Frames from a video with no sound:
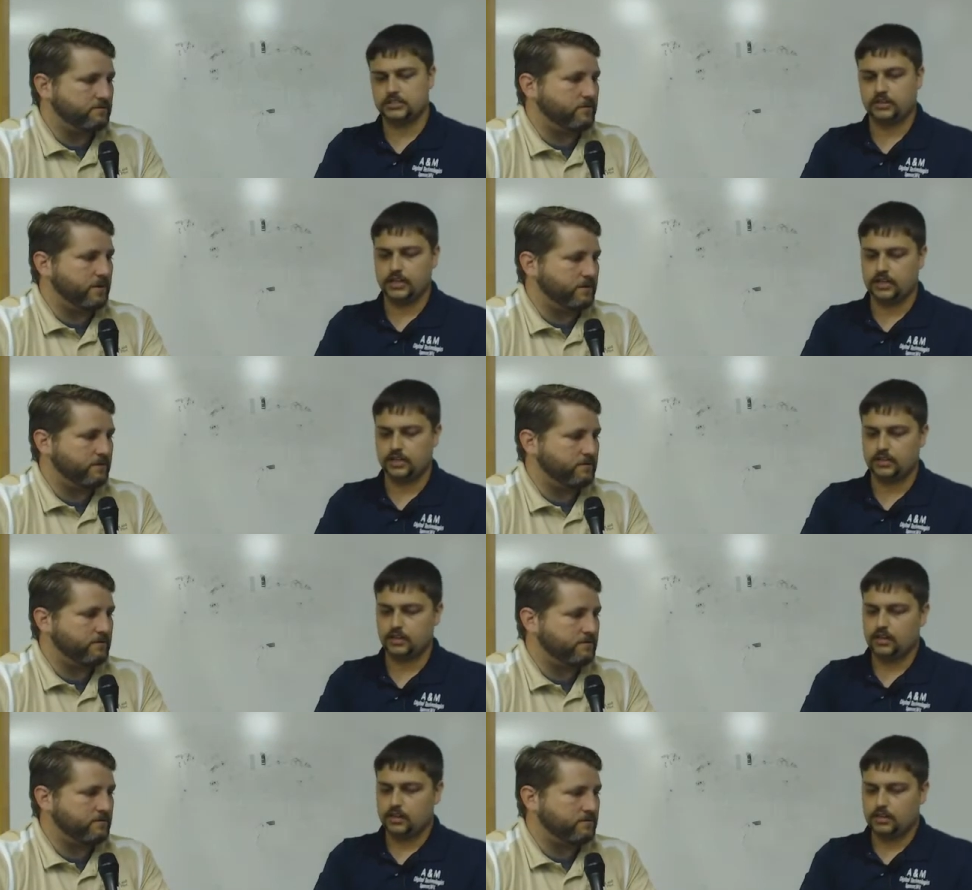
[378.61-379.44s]
Speaker 1: So they
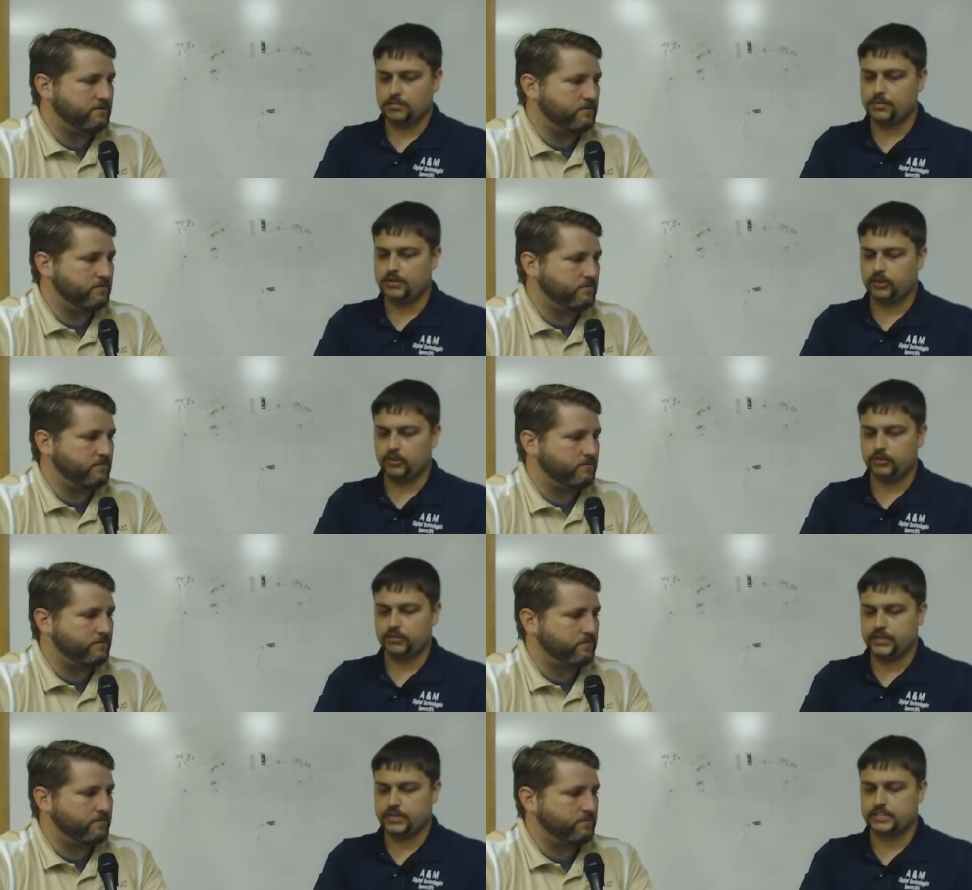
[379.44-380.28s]
could might be a
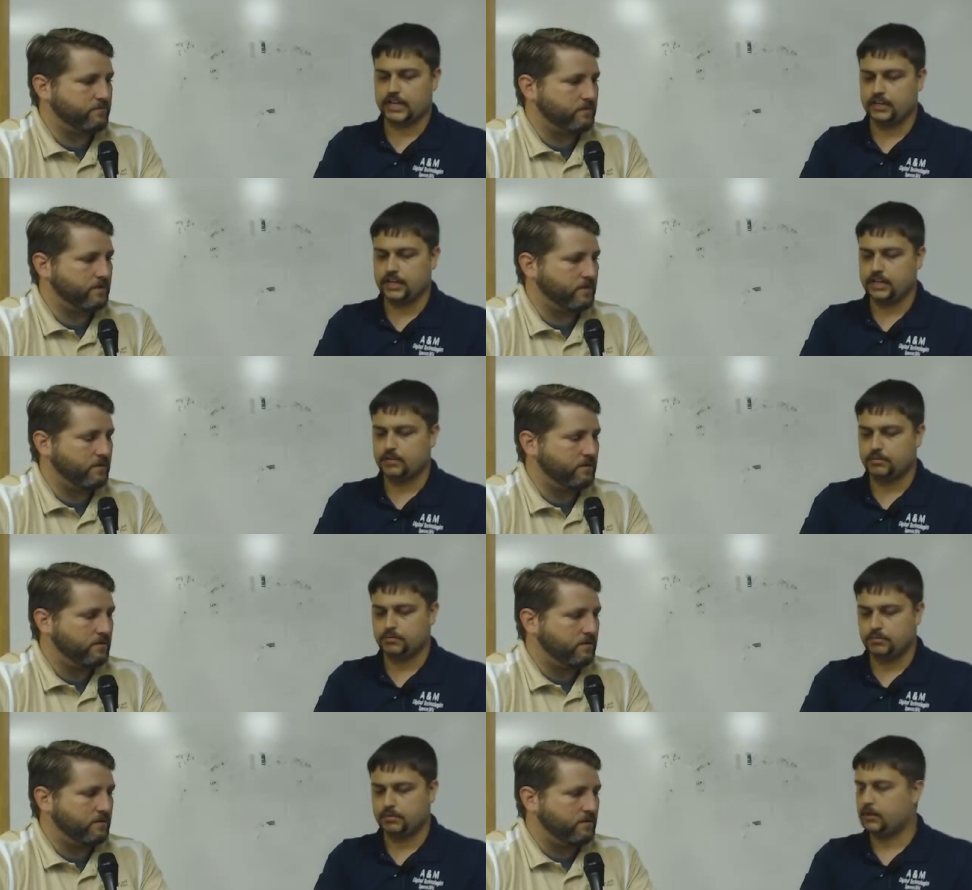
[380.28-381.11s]
little redesign. They
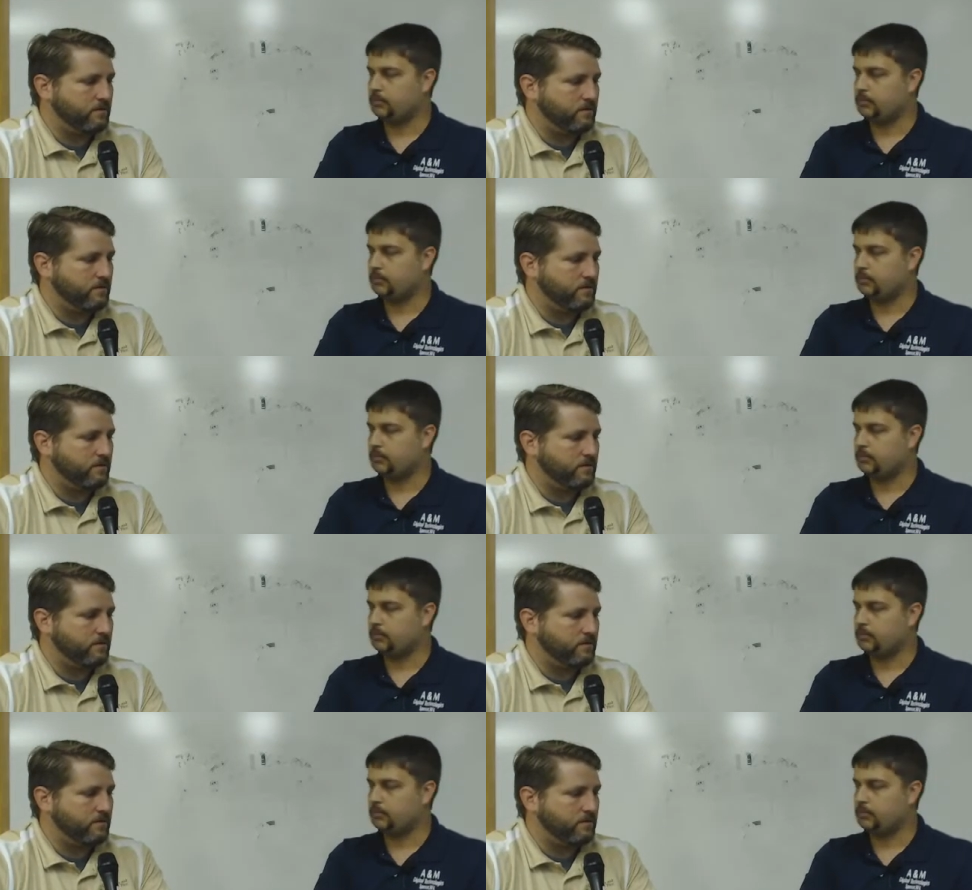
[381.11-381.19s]
could put